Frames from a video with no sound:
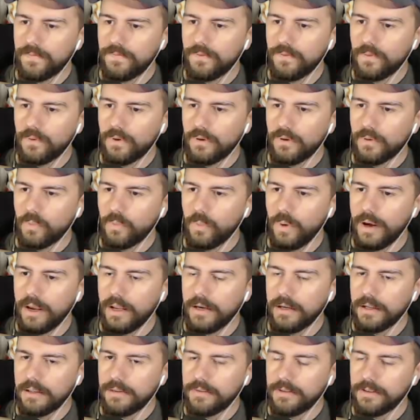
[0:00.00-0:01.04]
for
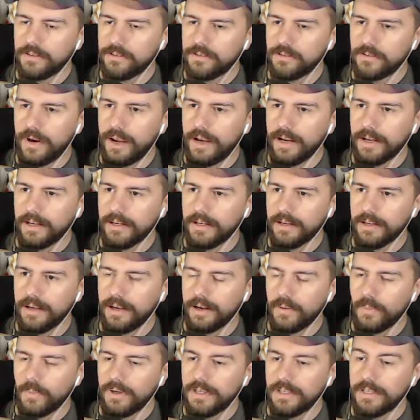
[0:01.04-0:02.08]
when this dragon,
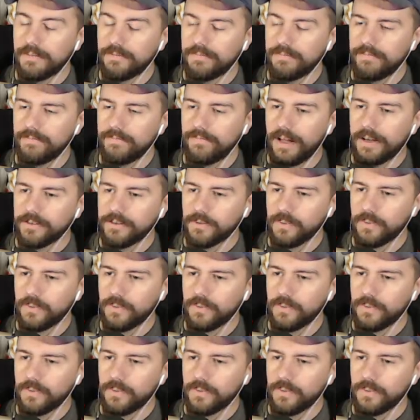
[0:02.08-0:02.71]
when he flies